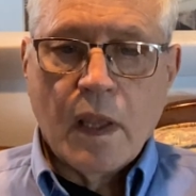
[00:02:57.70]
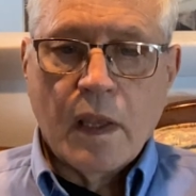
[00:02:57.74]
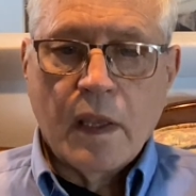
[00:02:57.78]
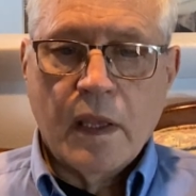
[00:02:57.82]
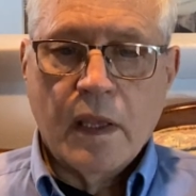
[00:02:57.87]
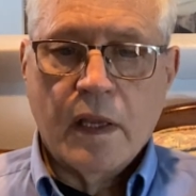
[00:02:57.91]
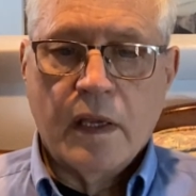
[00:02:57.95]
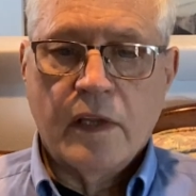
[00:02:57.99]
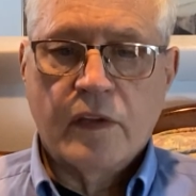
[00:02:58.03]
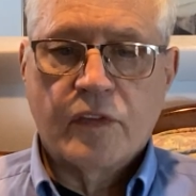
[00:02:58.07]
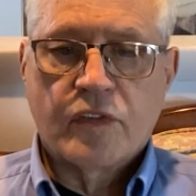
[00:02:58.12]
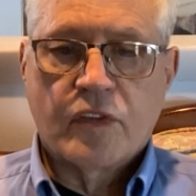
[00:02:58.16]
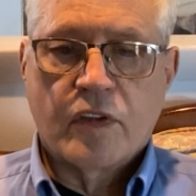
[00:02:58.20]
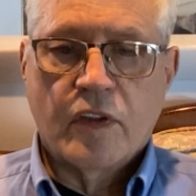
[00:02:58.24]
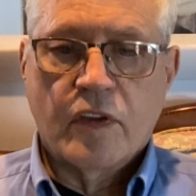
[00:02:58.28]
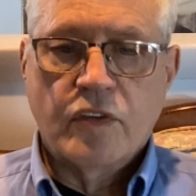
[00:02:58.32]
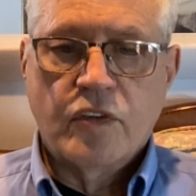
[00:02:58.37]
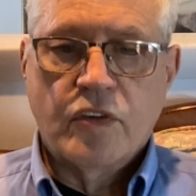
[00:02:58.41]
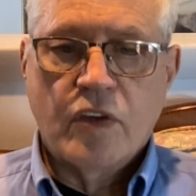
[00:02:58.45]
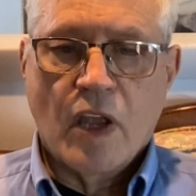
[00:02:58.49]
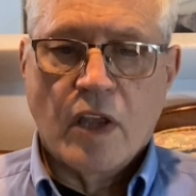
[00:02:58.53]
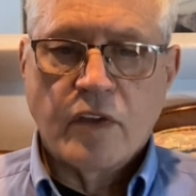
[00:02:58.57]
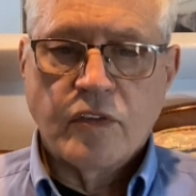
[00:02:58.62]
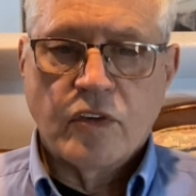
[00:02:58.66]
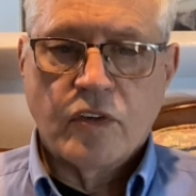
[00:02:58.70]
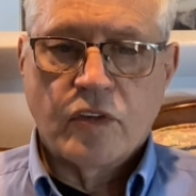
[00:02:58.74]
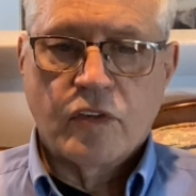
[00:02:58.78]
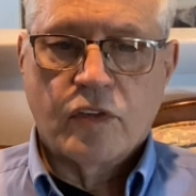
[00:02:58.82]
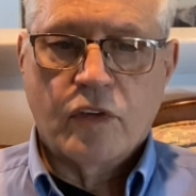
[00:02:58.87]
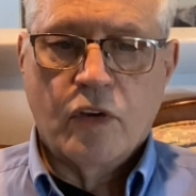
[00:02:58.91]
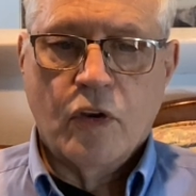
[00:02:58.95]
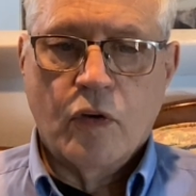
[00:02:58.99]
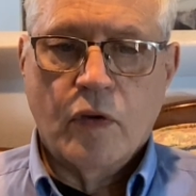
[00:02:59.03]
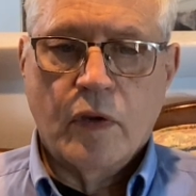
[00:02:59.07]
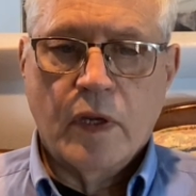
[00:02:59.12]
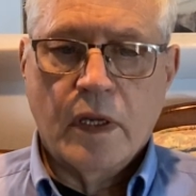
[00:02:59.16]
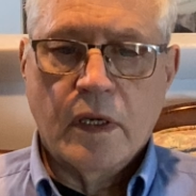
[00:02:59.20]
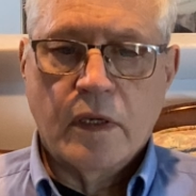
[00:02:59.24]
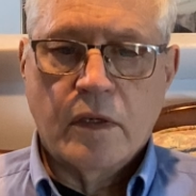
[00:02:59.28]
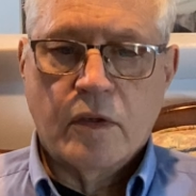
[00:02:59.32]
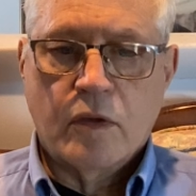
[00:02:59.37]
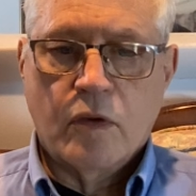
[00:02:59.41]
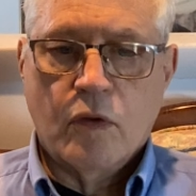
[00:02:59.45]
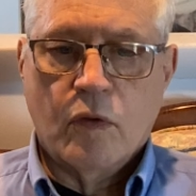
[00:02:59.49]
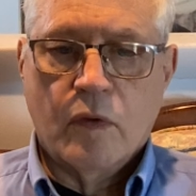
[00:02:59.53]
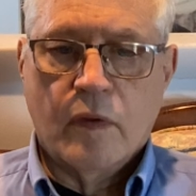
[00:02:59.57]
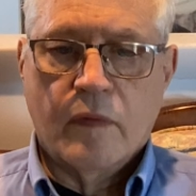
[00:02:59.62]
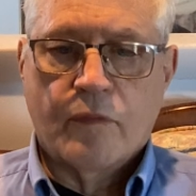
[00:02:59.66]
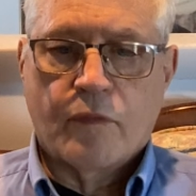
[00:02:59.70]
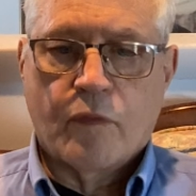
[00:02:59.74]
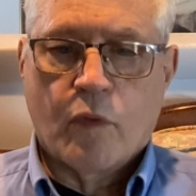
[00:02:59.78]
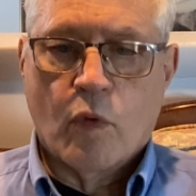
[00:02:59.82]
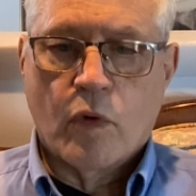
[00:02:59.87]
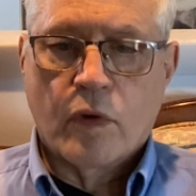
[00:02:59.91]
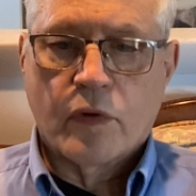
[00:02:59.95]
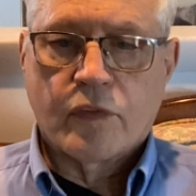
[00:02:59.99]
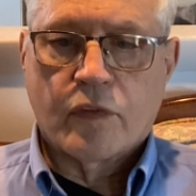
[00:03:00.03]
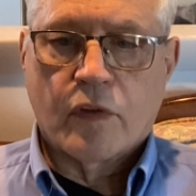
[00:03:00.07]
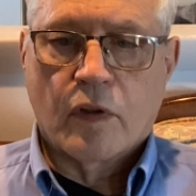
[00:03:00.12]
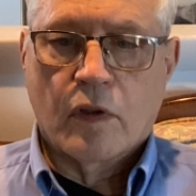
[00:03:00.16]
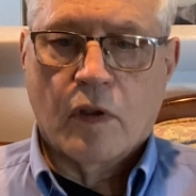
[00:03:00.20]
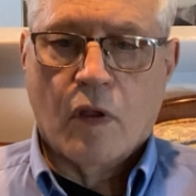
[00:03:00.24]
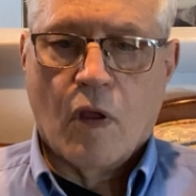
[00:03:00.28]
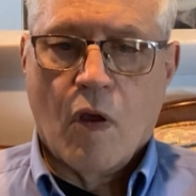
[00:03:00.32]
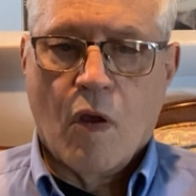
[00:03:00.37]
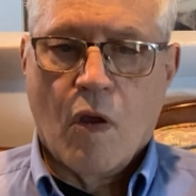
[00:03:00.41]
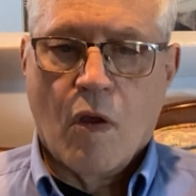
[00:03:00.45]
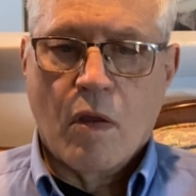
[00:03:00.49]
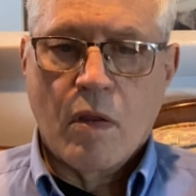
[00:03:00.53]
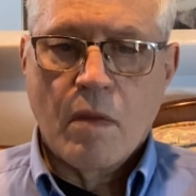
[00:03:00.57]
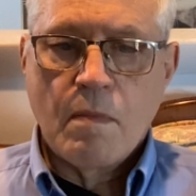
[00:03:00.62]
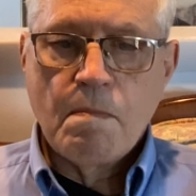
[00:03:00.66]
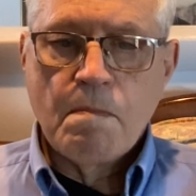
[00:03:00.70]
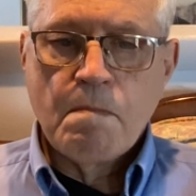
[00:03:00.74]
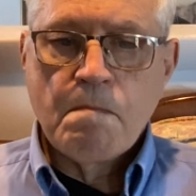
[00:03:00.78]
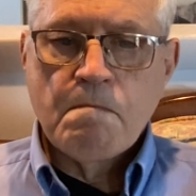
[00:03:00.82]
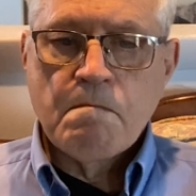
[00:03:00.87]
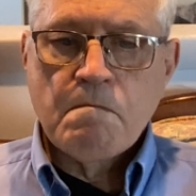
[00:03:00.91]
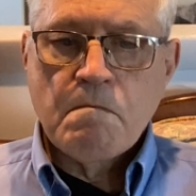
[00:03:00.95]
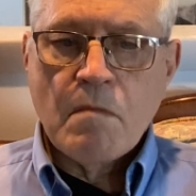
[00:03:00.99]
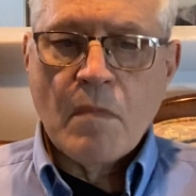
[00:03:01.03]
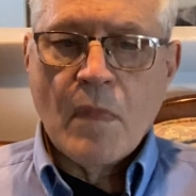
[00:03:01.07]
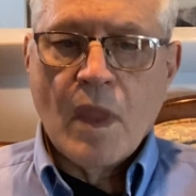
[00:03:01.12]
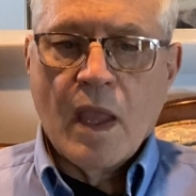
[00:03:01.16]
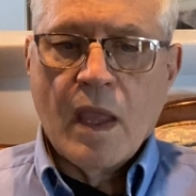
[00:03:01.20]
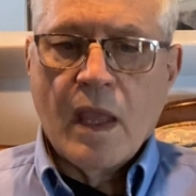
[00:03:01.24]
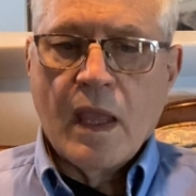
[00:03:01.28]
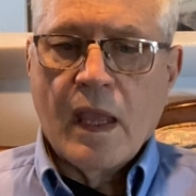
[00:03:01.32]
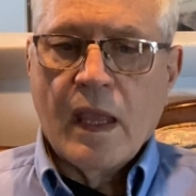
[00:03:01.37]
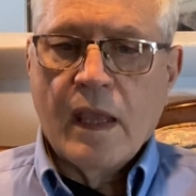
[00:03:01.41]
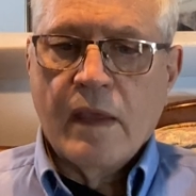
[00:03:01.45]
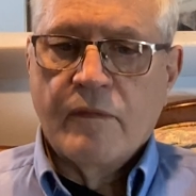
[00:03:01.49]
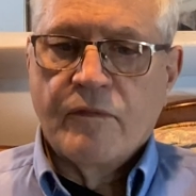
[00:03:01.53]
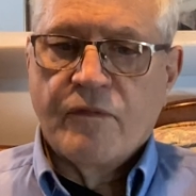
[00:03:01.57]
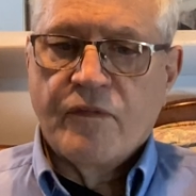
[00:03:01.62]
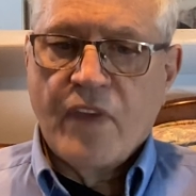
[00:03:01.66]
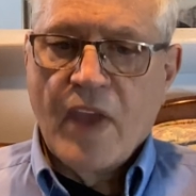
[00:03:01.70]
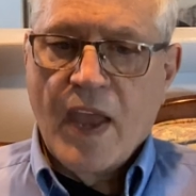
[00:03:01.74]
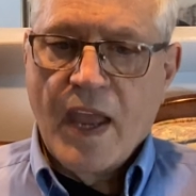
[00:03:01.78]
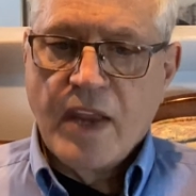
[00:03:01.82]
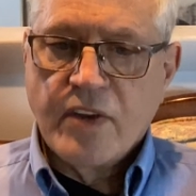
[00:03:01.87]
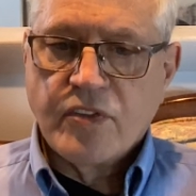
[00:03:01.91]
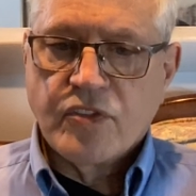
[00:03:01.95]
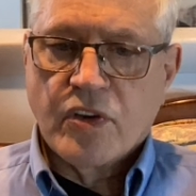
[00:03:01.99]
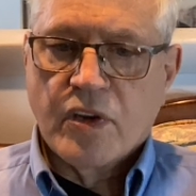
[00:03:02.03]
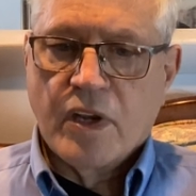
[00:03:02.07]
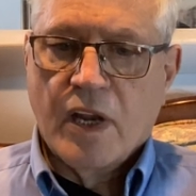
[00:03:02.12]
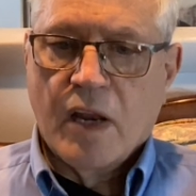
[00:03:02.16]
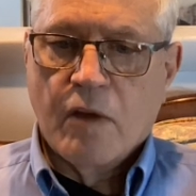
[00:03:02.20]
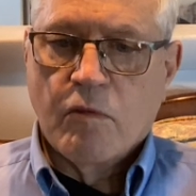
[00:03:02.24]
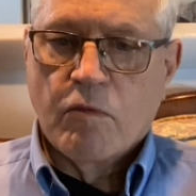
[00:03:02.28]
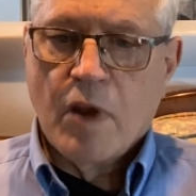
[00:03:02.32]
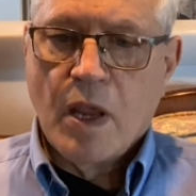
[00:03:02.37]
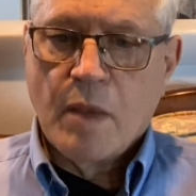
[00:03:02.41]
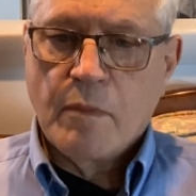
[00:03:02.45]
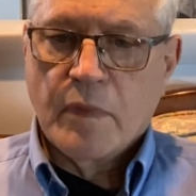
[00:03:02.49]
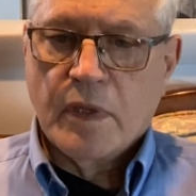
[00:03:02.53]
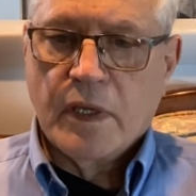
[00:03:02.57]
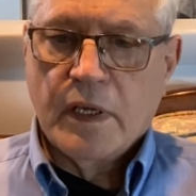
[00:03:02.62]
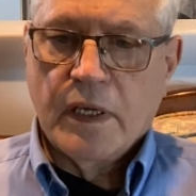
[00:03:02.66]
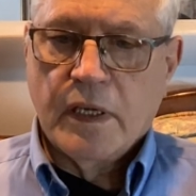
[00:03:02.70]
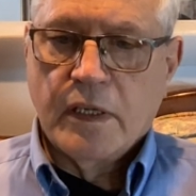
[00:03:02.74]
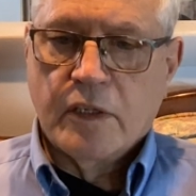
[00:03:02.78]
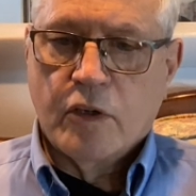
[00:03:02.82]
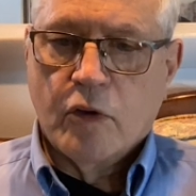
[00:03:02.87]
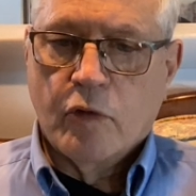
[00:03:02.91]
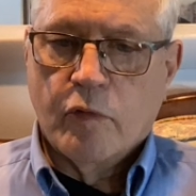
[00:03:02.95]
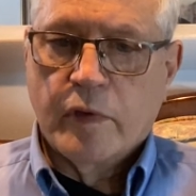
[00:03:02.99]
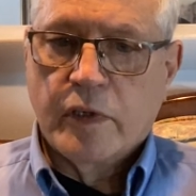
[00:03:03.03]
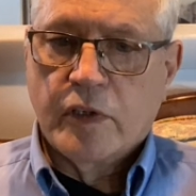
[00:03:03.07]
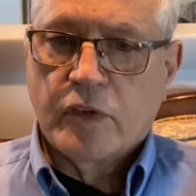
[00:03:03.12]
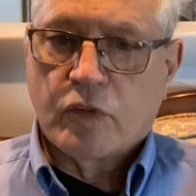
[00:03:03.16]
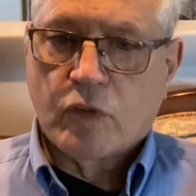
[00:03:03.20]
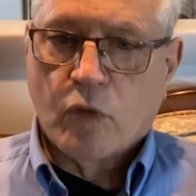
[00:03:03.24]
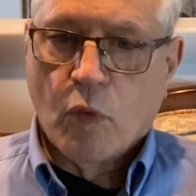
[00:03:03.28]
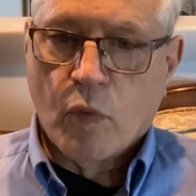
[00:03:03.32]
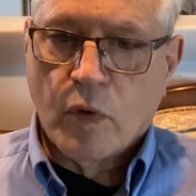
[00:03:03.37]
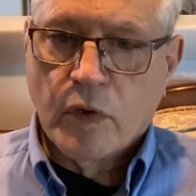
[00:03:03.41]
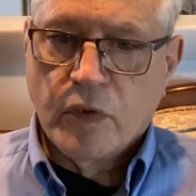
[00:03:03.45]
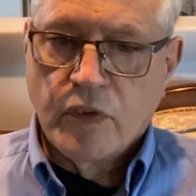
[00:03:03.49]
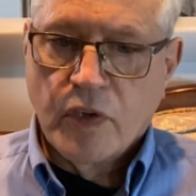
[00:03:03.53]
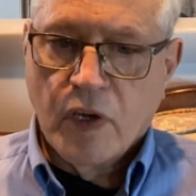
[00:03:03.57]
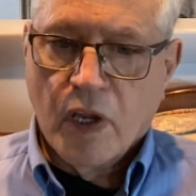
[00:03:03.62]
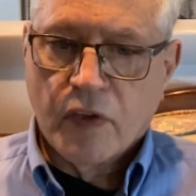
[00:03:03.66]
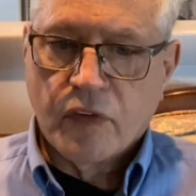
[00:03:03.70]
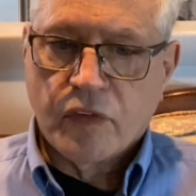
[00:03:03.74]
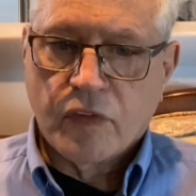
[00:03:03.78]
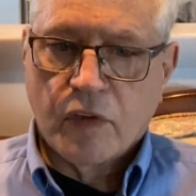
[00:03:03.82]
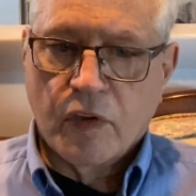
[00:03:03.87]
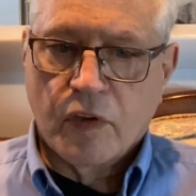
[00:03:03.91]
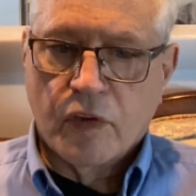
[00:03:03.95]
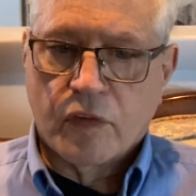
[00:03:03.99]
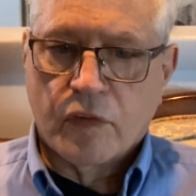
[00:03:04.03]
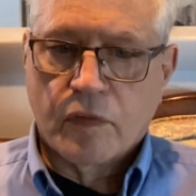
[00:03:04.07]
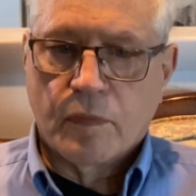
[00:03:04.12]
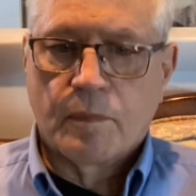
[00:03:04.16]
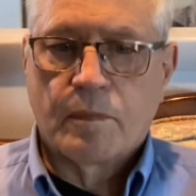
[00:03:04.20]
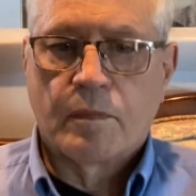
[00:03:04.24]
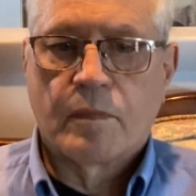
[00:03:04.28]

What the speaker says: it is the judge's duty to enforce the law and fashion a remedy to restore justice.